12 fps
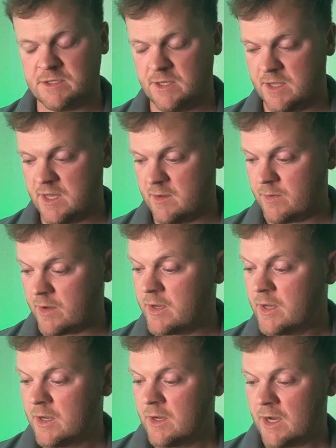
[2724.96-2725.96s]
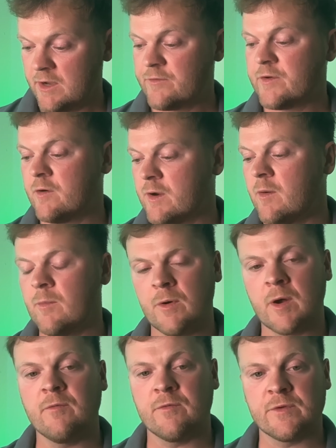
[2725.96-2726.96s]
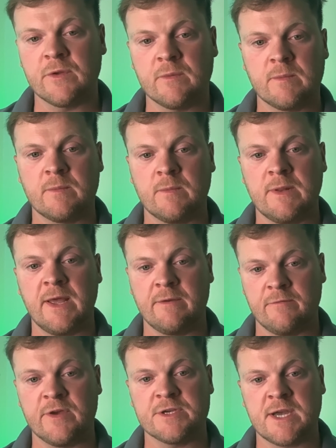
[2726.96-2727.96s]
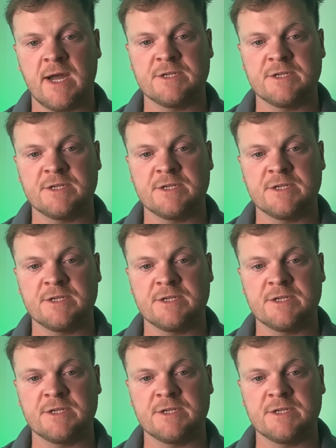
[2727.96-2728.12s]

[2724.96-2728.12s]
here, but I feel a lot more confident letting fish hatch